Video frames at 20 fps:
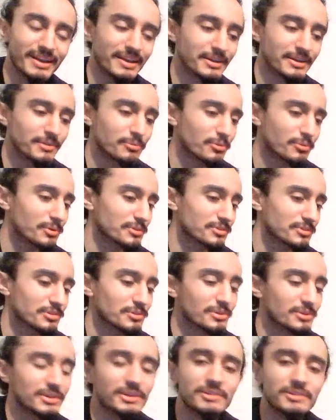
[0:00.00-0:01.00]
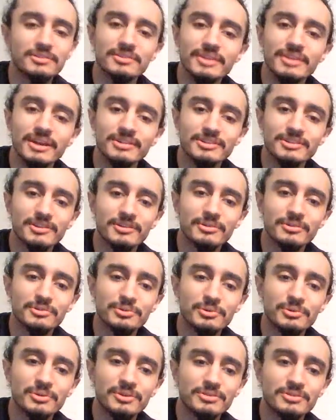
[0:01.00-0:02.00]
I didn't want to get into that
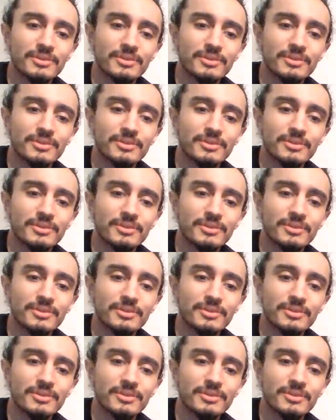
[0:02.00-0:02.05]
territory.